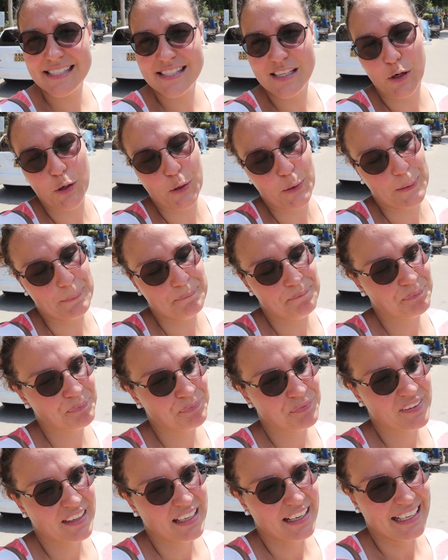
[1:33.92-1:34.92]
So
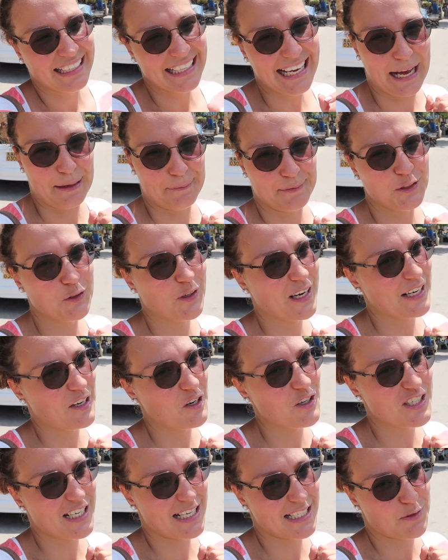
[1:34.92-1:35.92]
yeah, you
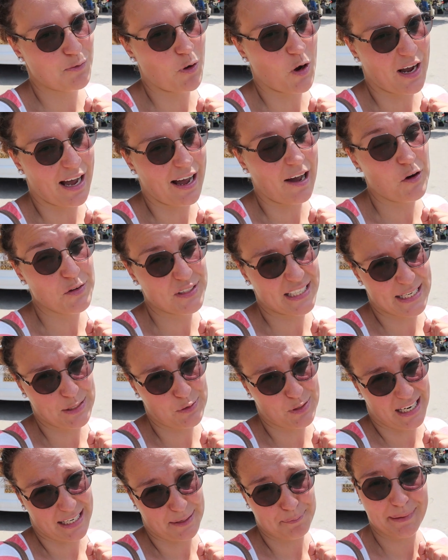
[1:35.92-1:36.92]
cannot just walk around and
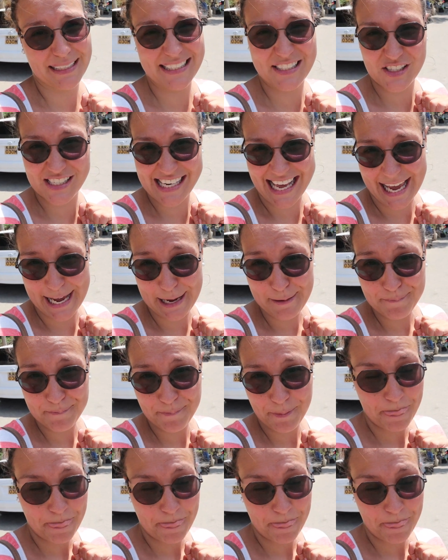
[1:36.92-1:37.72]
do that. But today,